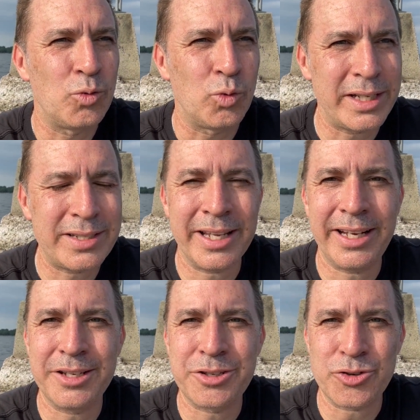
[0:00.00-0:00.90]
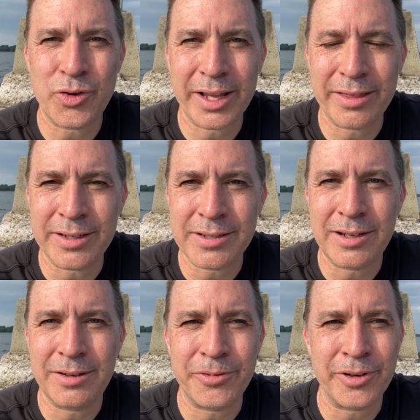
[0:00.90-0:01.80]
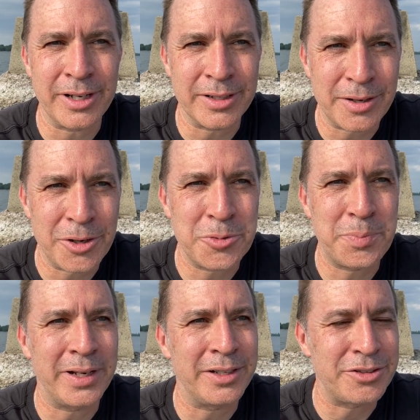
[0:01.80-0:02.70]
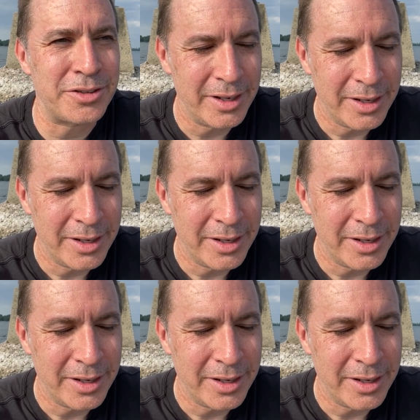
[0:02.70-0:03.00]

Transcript: resting in his strength and his comfort and his hope and his